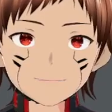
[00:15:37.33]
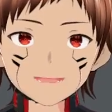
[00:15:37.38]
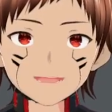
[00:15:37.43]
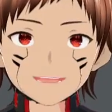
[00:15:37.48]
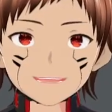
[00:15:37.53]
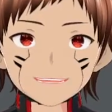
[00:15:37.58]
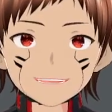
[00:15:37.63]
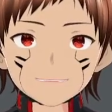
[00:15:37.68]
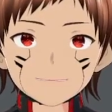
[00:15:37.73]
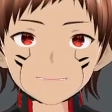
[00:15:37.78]

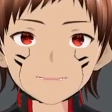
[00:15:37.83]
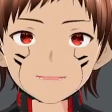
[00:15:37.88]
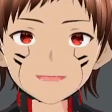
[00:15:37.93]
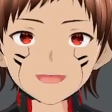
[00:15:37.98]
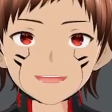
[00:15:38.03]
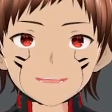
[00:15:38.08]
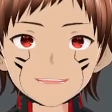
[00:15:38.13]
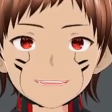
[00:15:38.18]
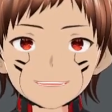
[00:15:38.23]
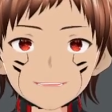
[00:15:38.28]
Caster
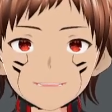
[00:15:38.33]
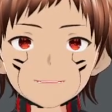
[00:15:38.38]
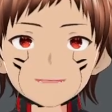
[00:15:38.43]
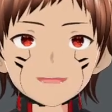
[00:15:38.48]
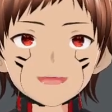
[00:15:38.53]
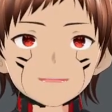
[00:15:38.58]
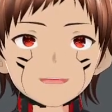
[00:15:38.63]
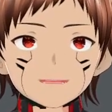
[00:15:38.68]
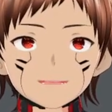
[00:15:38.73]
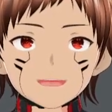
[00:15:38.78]
and
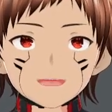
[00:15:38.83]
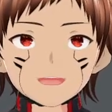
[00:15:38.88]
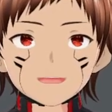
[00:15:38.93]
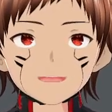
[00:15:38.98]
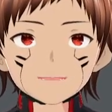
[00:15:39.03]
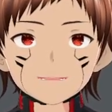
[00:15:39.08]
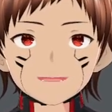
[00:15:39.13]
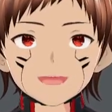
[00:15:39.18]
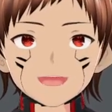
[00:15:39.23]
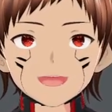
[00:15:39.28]

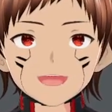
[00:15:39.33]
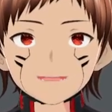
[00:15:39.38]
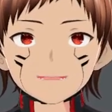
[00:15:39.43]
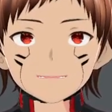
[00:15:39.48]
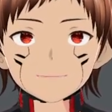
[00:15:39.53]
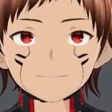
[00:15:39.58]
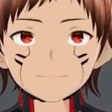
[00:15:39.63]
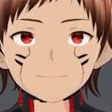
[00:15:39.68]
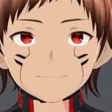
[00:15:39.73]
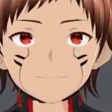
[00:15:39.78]
Contemptor
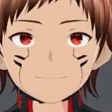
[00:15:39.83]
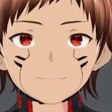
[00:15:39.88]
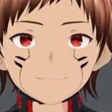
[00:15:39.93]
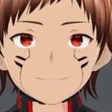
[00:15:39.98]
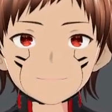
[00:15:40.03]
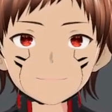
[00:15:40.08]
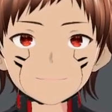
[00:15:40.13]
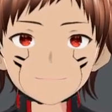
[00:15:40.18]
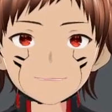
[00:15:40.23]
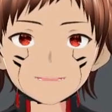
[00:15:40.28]

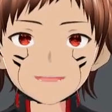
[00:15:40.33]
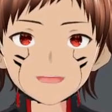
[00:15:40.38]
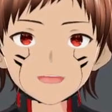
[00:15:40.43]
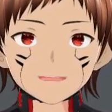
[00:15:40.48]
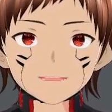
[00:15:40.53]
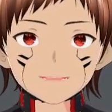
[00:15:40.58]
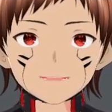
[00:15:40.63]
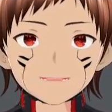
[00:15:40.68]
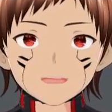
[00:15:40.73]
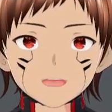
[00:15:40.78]
and
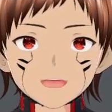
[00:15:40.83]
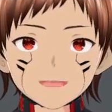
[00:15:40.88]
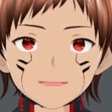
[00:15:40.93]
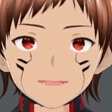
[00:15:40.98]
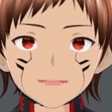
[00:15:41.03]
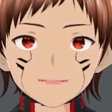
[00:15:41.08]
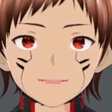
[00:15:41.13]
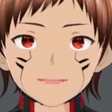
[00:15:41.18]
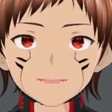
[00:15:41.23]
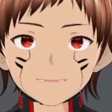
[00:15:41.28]
Contorted.